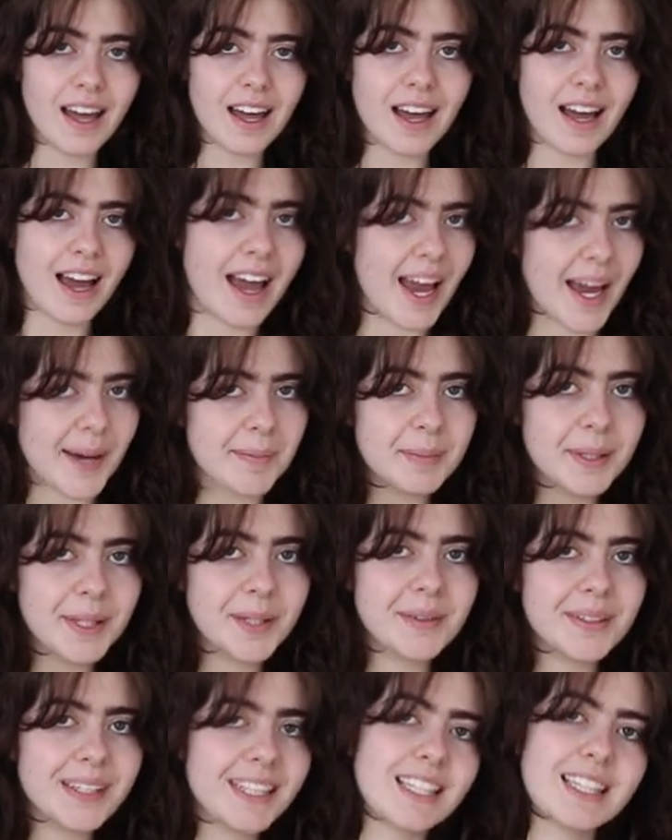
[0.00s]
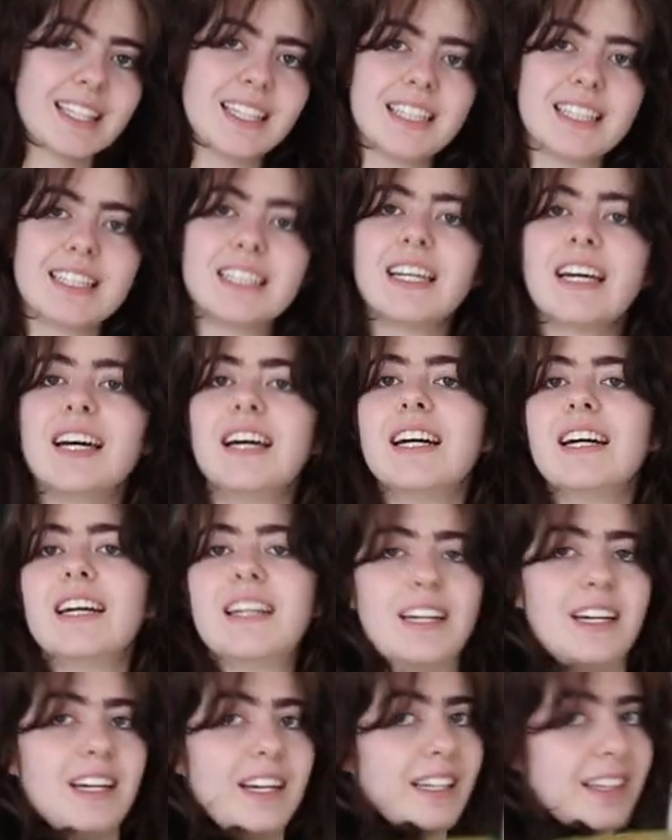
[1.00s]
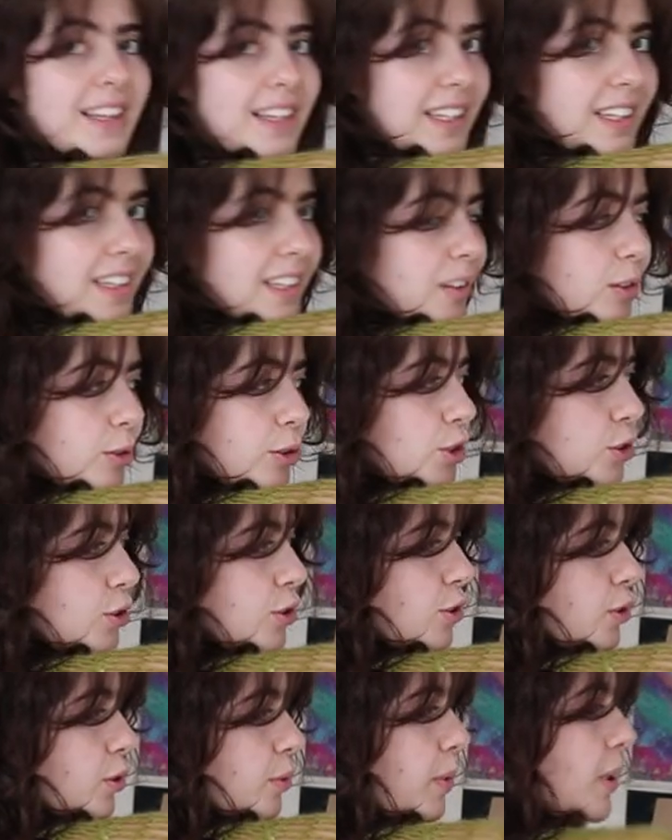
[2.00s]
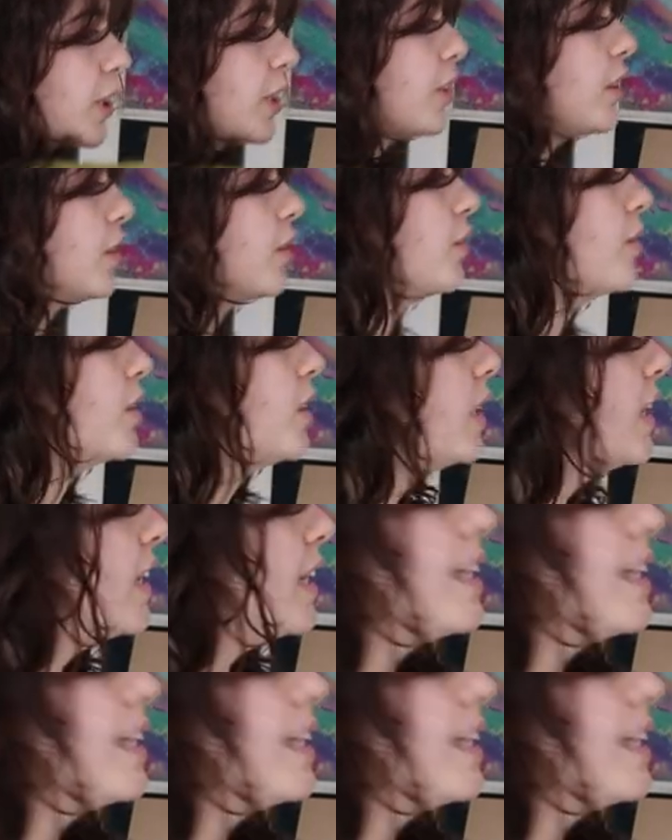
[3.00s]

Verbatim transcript: happy with it. I think it looks super cute.